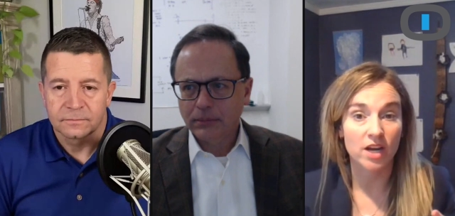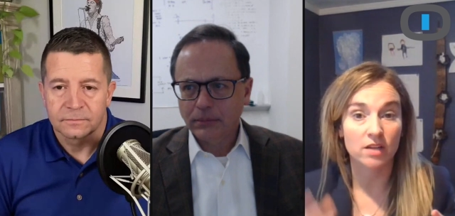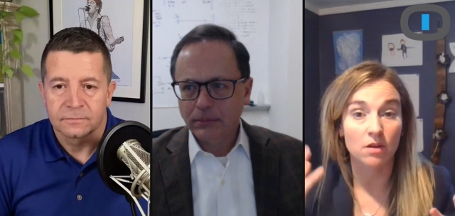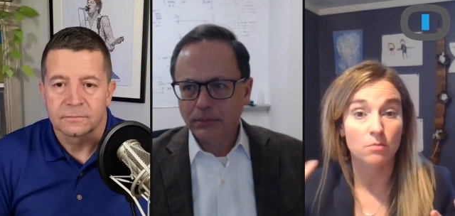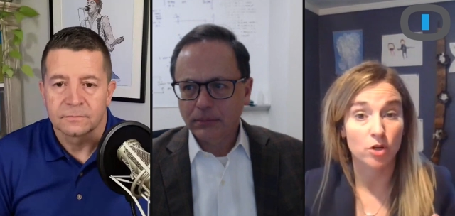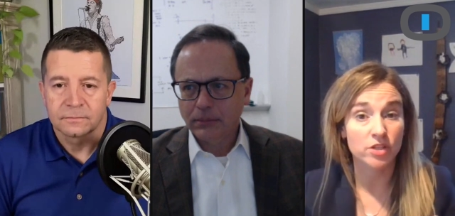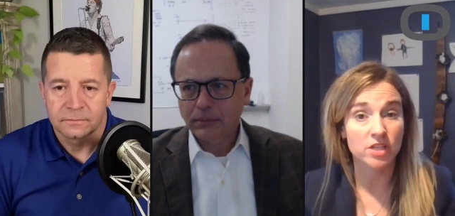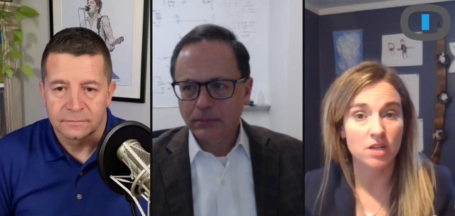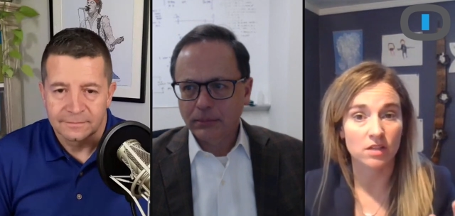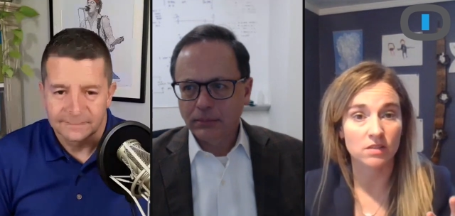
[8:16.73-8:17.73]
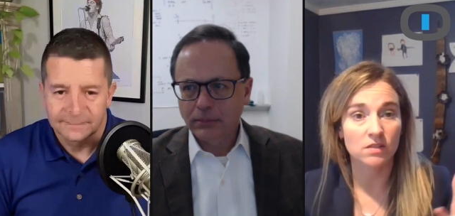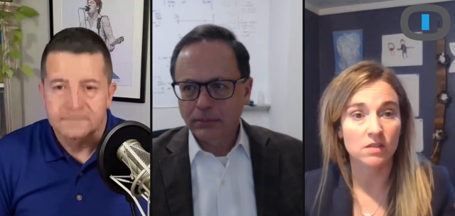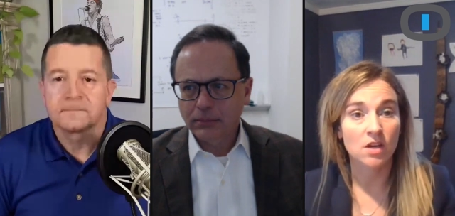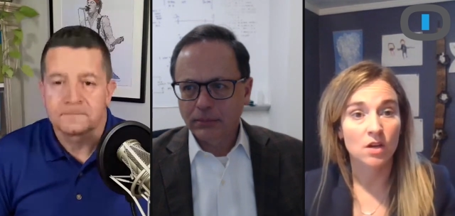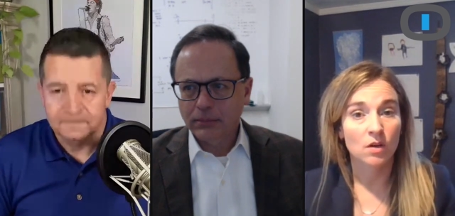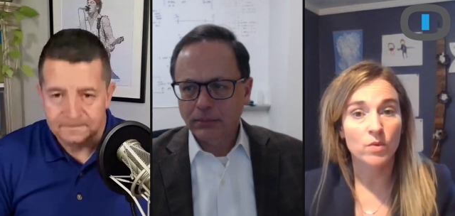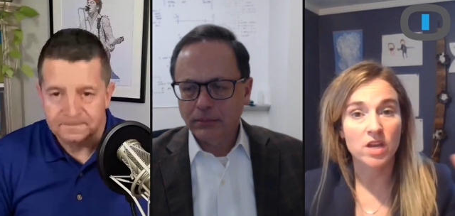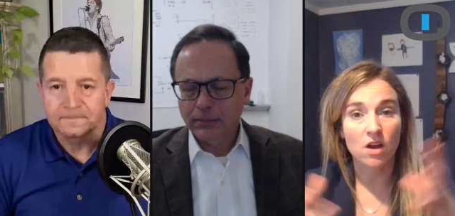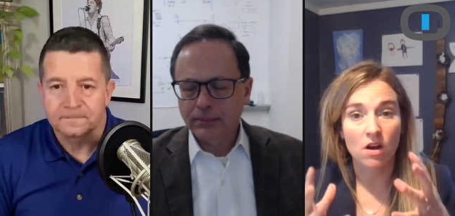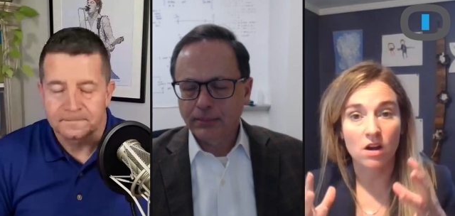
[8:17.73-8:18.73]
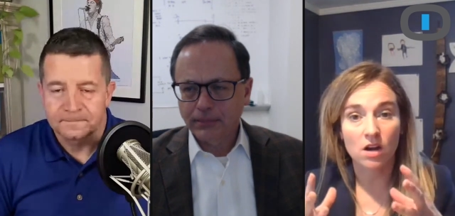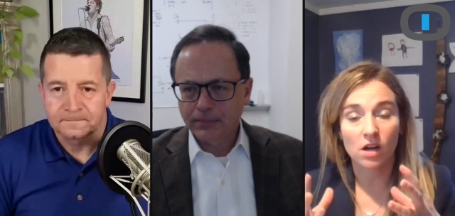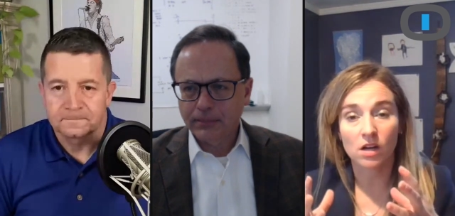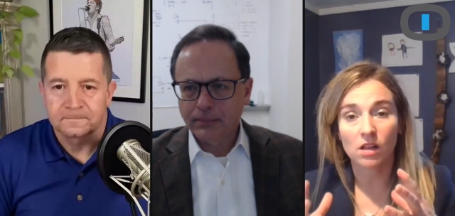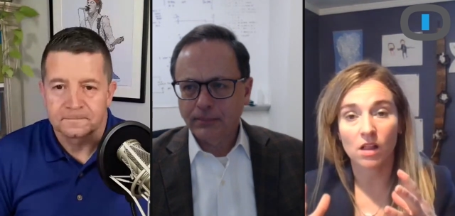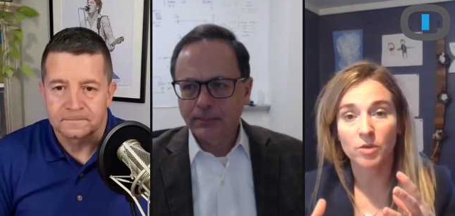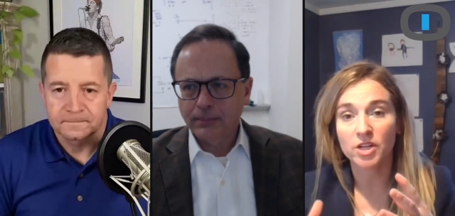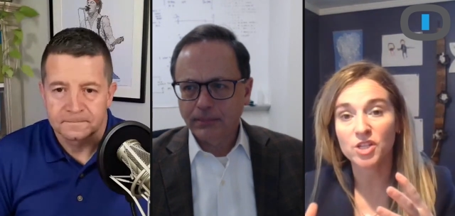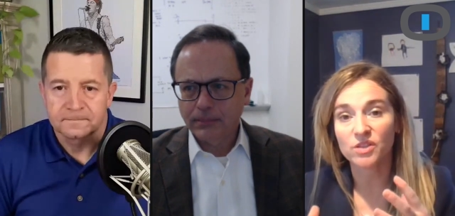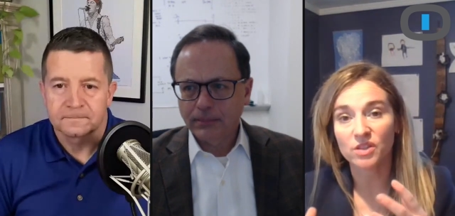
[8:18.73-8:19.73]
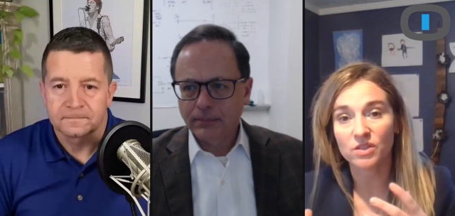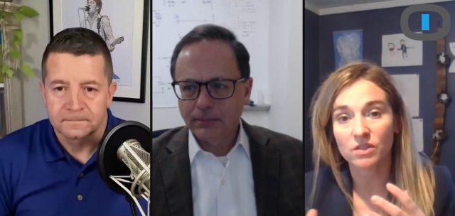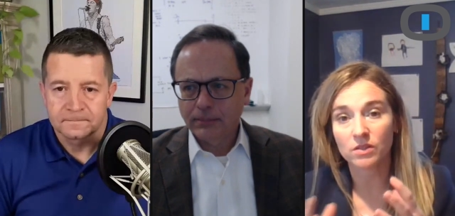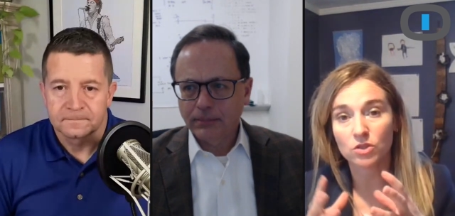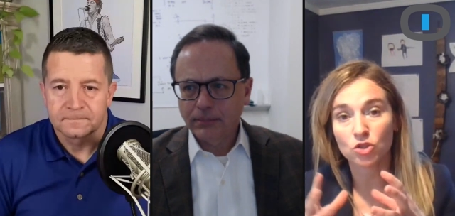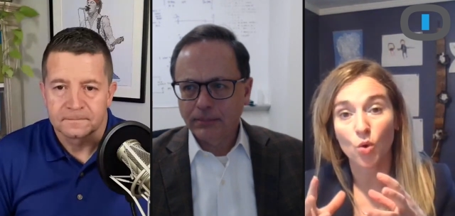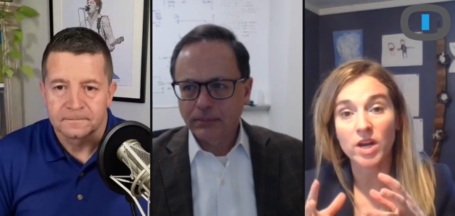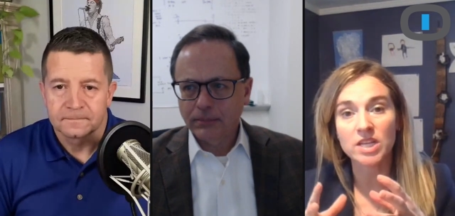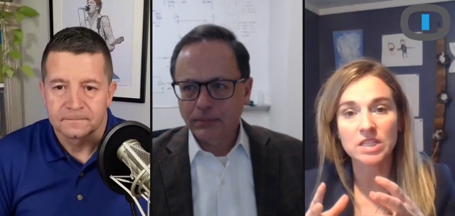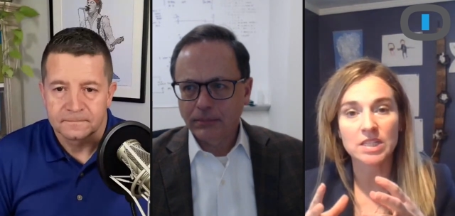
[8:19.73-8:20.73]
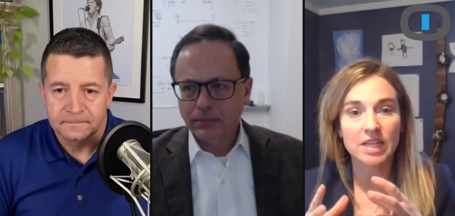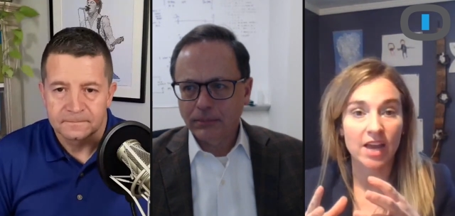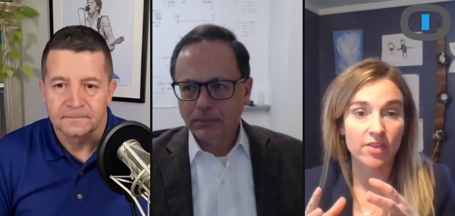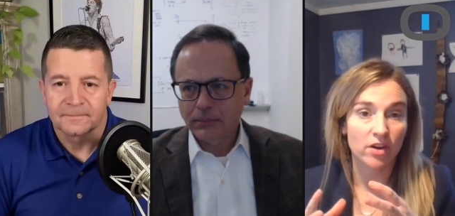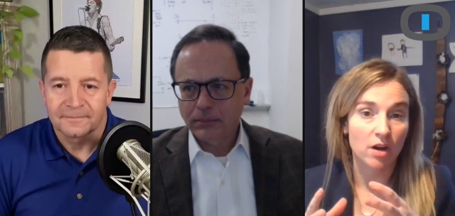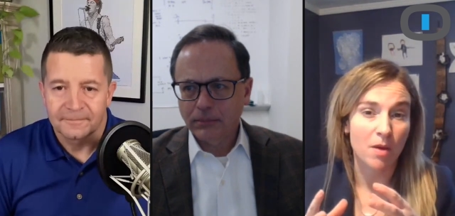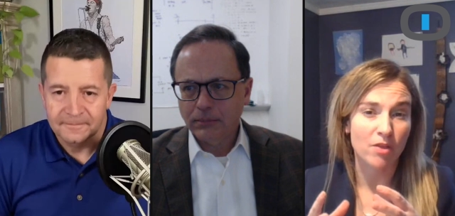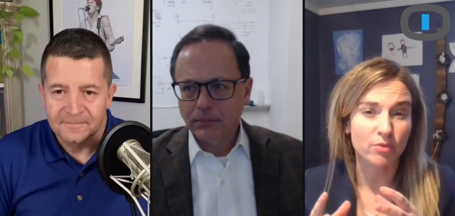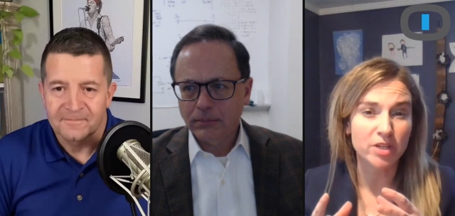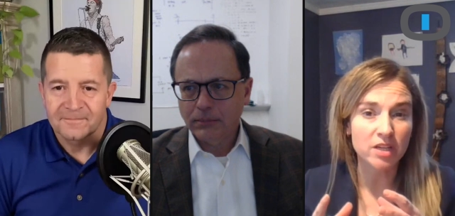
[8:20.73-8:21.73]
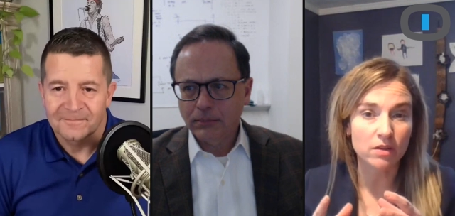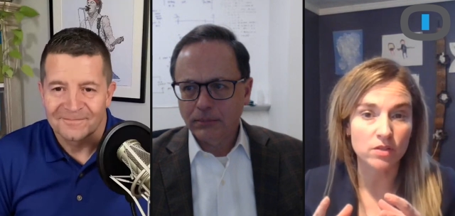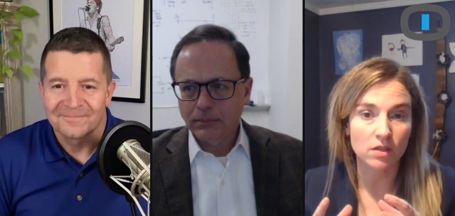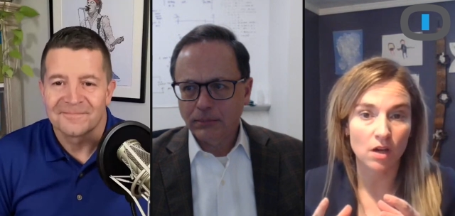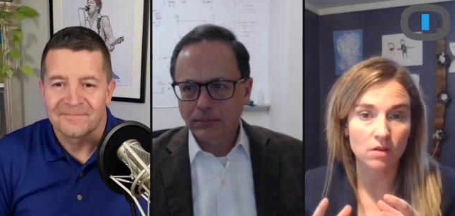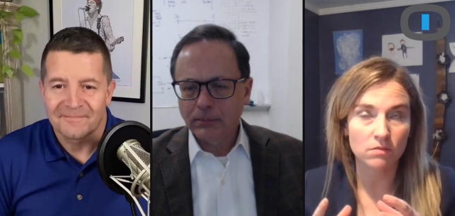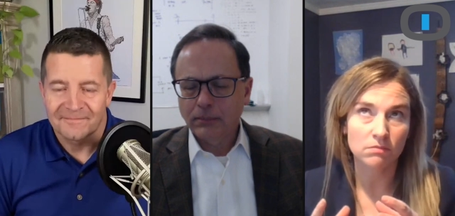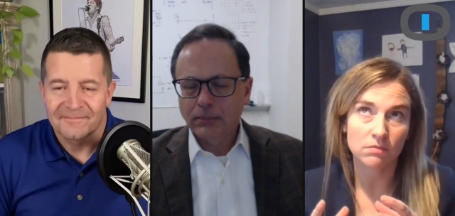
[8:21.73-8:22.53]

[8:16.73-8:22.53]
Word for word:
Speaker 1: and Mercy Nuns. We are a conglomeration that joined together about three years ago.